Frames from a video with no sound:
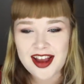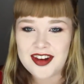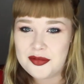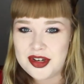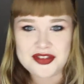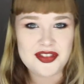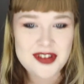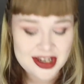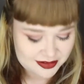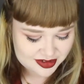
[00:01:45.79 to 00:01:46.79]
and which for
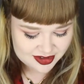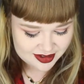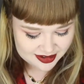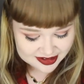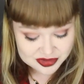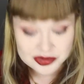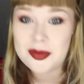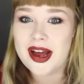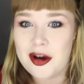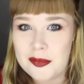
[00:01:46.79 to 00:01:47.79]
me was
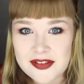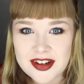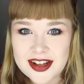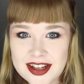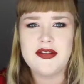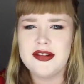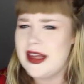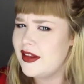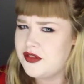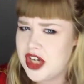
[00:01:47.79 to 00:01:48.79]
super helpful.
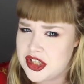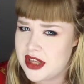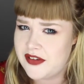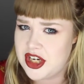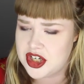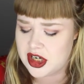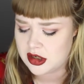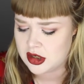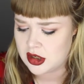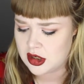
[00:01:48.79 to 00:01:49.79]
Now they've changed that feature